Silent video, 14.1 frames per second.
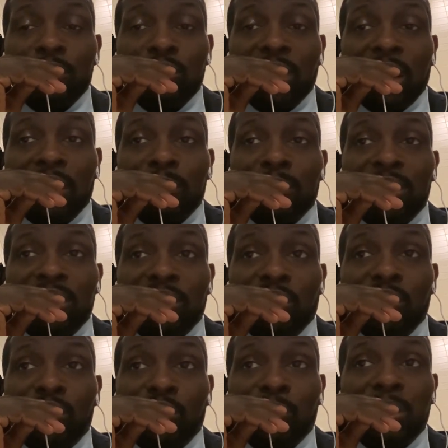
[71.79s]
you gotta be
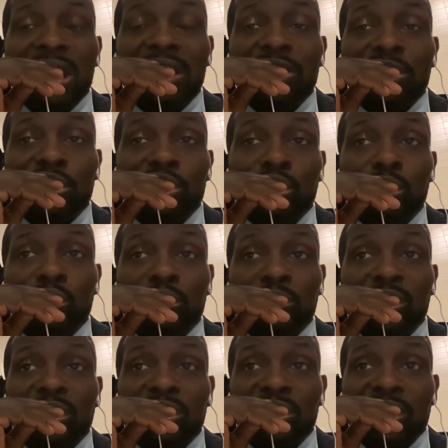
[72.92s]
on your p's and q's
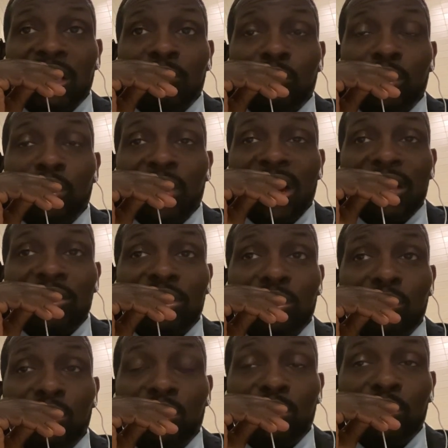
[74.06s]
because they will
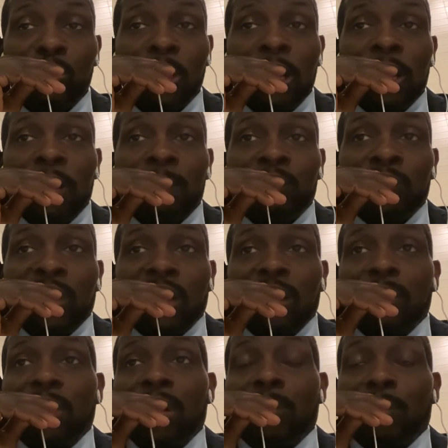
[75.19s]
execute on you
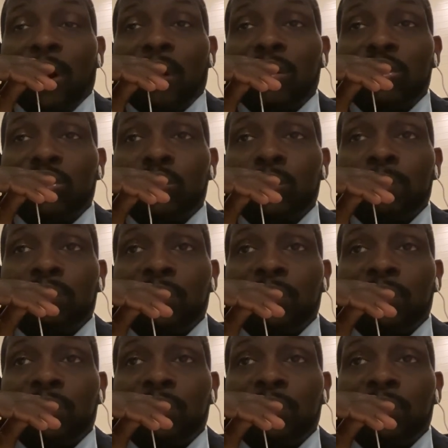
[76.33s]
and embarrass you.